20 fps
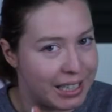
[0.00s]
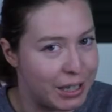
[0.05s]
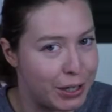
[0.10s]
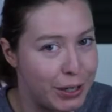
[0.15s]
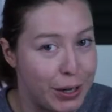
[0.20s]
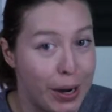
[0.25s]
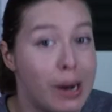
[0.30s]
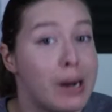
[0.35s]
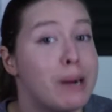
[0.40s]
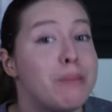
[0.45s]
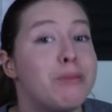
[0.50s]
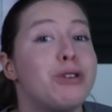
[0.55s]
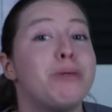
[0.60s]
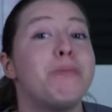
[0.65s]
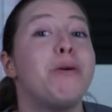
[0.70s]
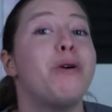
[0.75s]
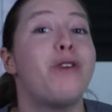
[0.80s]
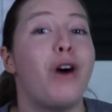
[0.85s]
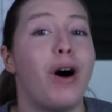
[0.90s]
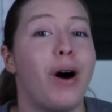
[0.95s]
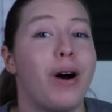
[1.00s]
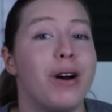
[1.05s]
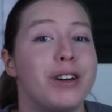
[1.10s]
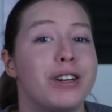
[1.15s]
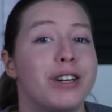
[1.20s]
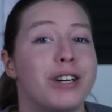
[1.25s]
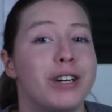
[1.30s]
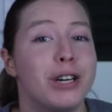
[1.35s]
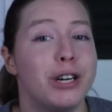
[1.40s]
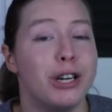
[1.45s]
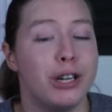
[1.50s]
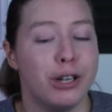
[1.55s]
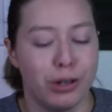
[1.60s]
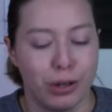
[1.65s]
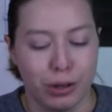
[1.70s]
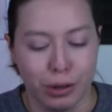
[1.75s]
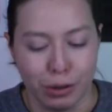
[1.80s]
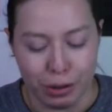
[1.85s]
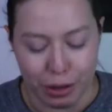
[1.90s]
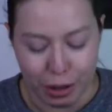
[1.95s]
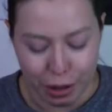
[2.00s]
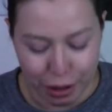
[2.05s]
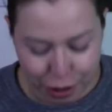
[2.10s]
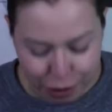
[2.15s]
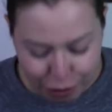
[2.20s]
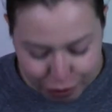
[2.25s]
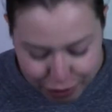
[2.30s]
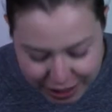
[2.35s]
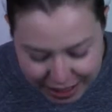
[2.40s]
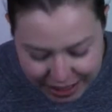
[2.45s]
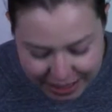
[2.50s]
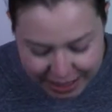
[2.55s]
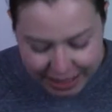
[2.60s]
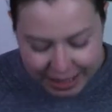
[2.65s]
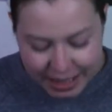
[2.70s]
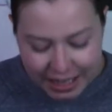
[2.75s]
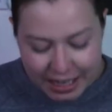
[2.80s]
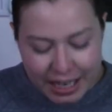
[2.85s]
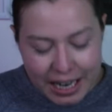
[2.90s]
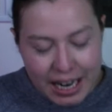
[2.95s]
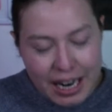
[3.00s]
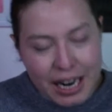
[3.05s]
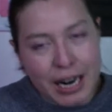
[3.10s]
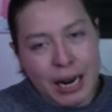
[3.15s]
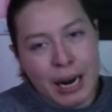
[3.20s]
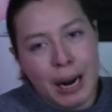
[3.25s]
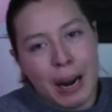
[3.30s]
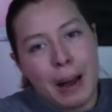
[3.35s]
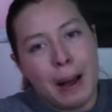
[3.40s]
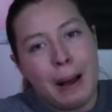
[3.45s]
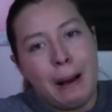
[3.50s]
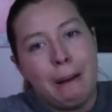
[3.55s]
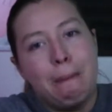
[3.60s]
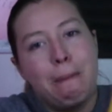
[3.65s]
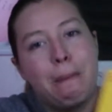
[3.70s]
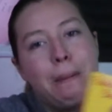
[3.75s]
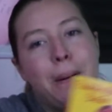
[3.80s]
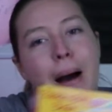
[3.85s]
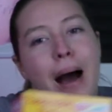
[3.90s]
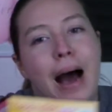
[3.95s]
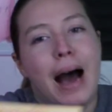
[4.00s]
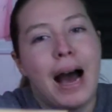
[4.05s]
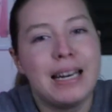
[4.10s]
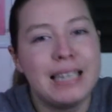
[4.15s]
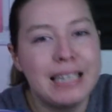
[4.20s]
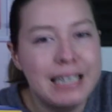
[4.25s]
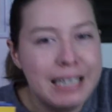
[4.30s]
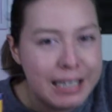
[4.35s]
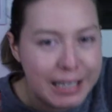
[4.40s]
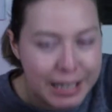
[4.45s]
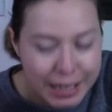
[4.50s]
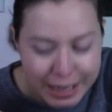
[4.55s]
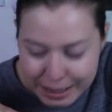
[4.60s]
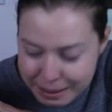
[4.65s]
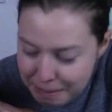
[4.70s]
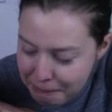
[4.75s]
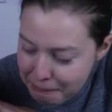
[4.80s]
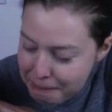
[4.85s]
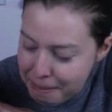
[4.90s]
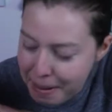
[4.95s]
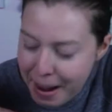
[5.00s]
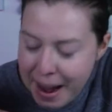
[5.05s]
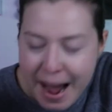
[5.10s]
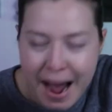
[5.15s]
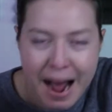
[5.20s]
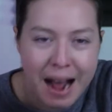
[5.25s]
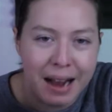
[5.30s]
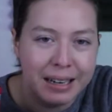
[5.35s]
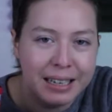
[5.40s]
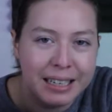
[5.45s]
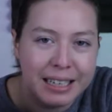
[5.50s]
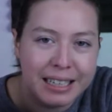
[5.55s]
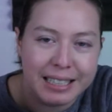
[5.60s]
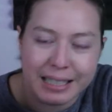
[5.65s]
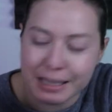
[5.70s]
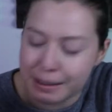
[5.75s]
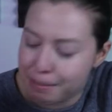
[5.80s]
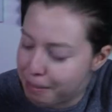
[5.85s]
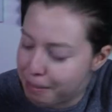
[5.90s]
is time to move on to the 3D Paddington bear. Look at it.